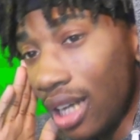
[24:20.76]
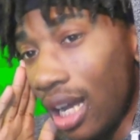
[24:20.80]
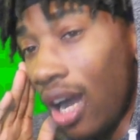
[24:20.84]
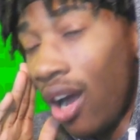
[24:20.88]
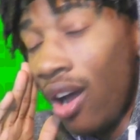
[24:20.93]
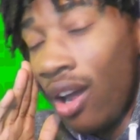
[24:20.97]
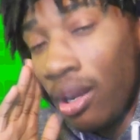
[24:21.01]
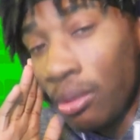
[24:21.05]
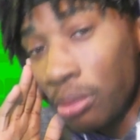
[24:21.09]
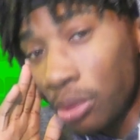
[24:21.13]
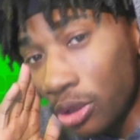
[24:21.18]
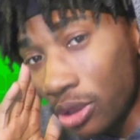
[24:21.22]

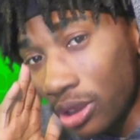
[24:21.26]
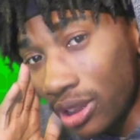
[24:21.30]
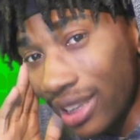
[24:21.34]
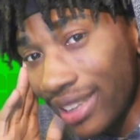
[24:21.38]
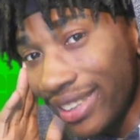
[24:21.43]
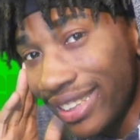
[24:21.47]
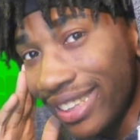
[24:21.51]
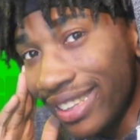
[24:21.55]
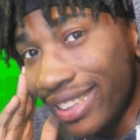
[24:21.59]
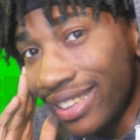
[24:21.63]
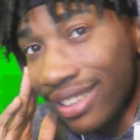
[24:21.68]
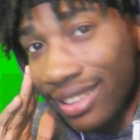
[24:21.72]
All I'm going to
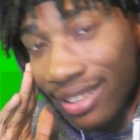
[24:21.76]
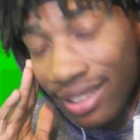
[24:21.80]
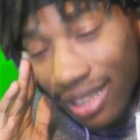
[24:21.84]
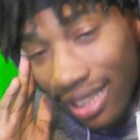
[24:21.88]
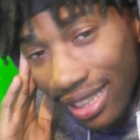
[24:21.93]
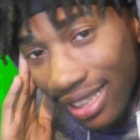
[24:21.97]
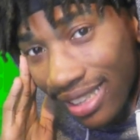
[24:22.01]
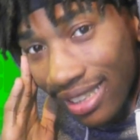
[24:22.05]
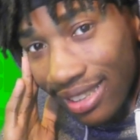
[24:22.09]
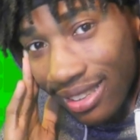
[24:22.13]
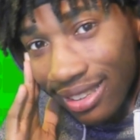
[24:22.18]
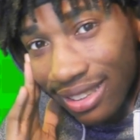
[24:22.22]
say is
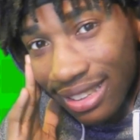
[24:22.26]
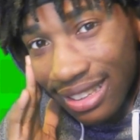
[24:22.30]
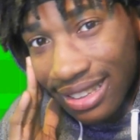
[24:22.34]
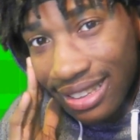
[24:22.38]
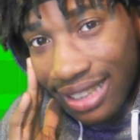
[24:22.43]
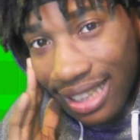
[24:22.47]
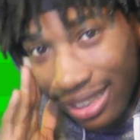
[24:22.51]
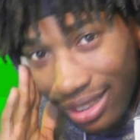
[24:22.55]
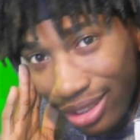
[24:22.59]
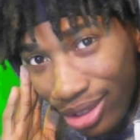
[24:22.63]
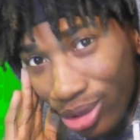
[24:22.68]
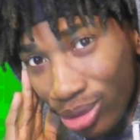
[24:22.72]

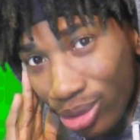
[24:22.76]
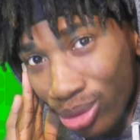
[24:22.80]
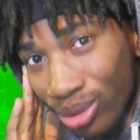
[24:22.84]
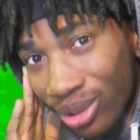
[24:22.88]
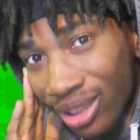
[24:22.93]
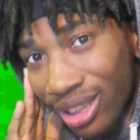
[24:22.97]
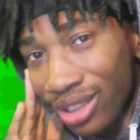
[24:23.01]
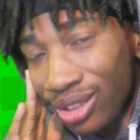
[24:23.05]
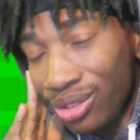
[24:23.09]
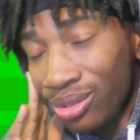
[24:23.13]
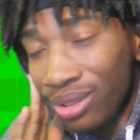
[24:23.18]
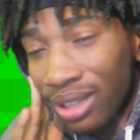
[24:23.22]
stay tuned,
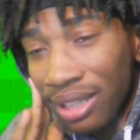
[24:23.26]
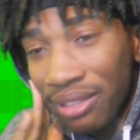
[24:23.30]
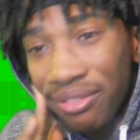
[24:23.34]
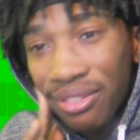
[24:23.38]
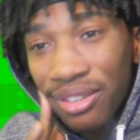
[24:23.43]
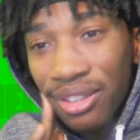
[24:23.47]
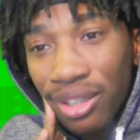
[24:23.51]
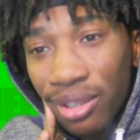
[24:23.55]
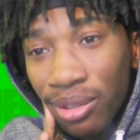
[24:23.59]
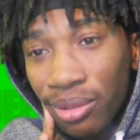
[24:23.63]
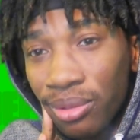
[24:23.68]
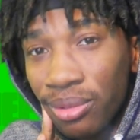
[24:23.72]
because you never
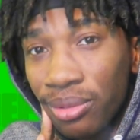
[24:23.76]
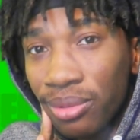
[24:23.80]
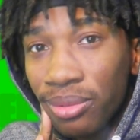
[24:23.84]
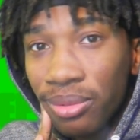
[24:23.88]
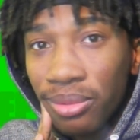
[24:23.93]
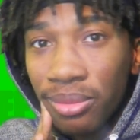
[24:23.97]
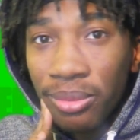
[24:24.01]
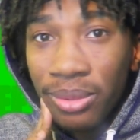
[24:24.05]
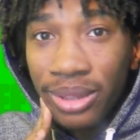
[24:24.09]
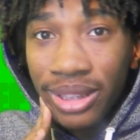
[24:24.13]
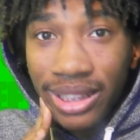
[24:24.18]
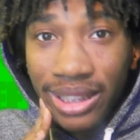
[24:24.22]
know
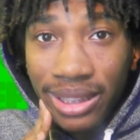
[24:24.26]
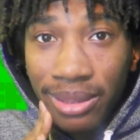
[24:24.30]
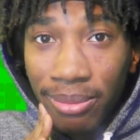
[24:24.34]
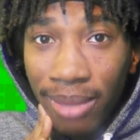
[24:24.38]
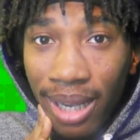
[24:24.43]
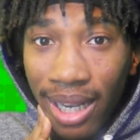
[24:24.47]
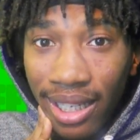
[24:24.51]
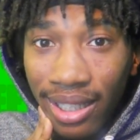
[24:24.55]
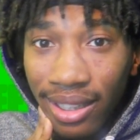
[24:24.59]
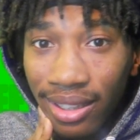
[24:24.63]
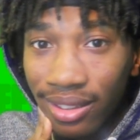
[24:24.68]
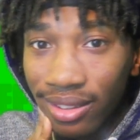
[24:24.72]
when she
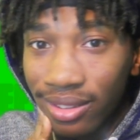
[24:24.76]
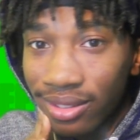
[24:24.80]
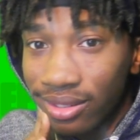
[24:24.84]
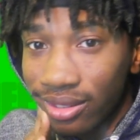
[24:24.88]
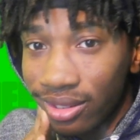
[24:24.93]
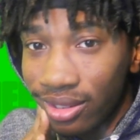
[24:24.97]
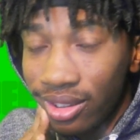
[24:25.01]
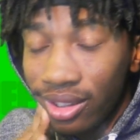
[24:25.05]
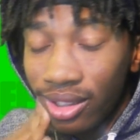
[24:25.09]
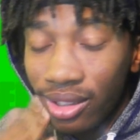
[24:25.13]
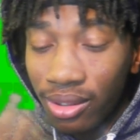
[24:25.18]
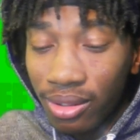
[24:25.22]
might,
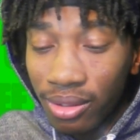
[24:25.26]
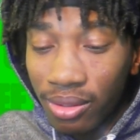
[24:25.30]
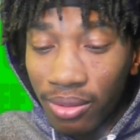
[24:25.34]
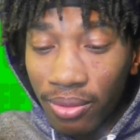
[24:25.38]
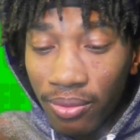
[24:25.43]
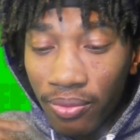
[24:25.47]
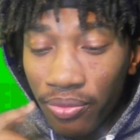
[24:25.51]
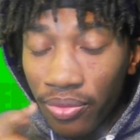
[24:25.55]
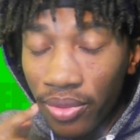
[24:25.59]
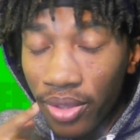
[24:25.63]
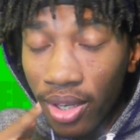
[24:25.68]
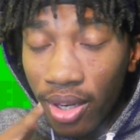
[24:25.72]
you know,
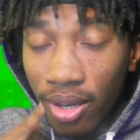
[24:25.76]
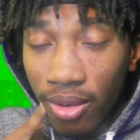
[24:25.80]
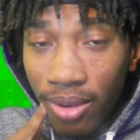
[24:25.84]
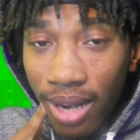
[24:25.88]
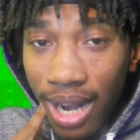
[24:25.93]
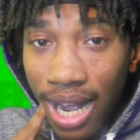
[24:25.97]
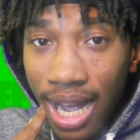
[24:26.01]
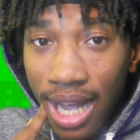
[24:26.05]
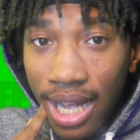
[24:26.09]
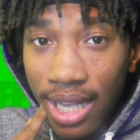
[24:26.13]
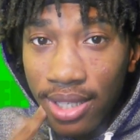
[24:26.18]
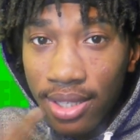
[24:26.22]

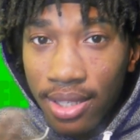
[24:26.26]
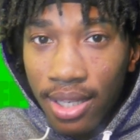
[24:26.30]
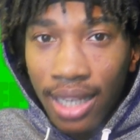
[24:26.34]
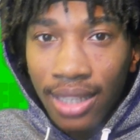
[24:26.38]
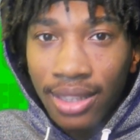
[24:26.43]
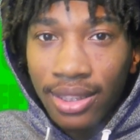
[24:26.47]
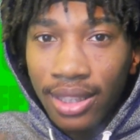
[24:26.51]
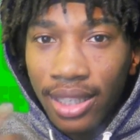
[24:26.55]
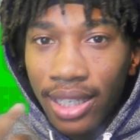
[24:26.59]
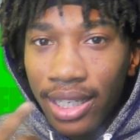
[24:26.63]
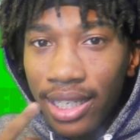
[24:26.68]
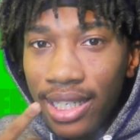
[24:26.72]
arise. I
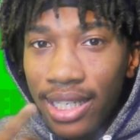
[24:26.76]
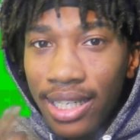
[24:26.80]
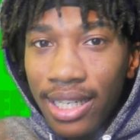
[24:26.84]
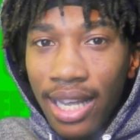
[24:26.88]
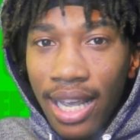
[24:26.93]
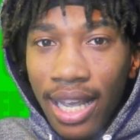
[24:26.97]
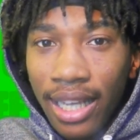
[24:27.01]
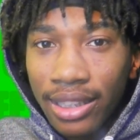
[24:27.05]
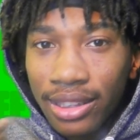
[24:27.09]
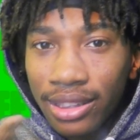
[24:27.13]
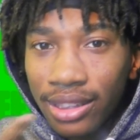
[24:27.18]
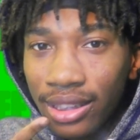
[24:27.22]
said
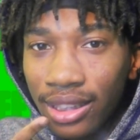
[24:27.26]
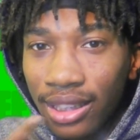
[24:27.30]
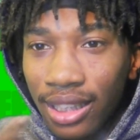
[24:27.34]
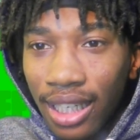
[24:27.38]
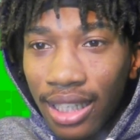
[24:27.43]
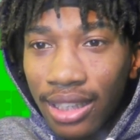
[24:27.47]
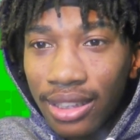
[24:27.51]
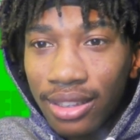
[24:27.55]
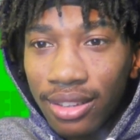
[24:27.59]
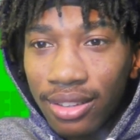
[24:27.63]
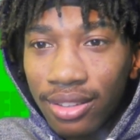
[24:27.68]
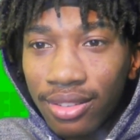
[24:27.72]
he and she,
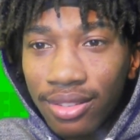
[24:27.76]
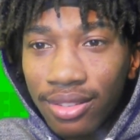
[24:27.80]
like.